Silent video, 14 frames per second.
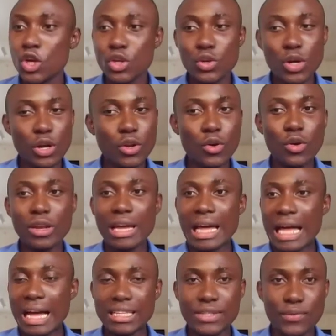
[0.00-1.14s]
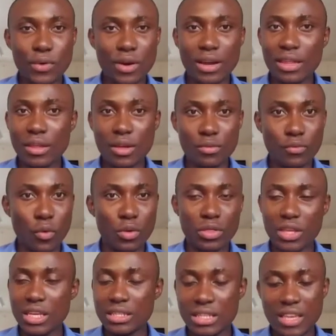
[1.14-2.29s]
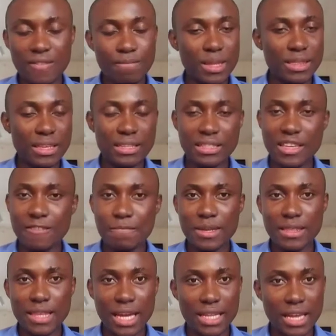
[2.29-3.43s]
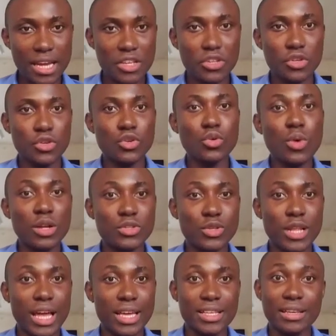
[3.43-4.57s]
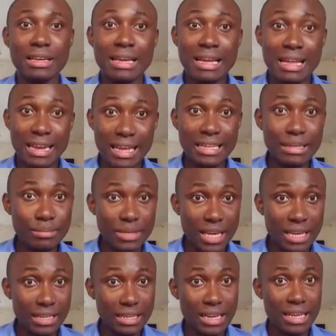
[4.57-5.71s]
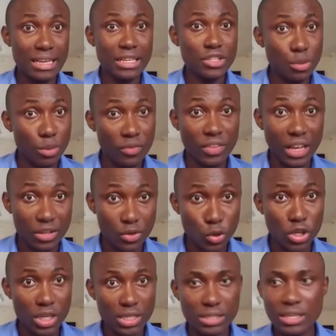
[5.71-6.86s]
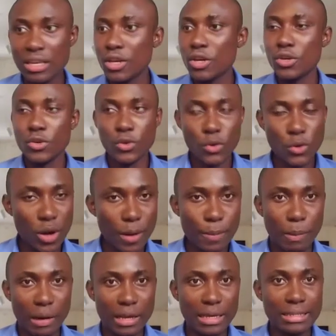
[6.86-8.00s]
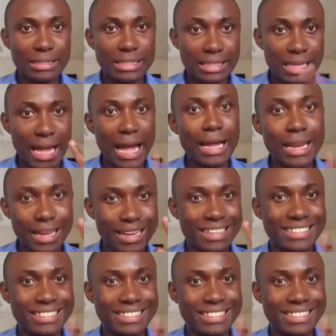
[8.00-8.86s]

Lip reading: You are not gonna ask for this. Give me this. Give me that. You don't want to let him get in and eat some of that cookies. You are playing Stan.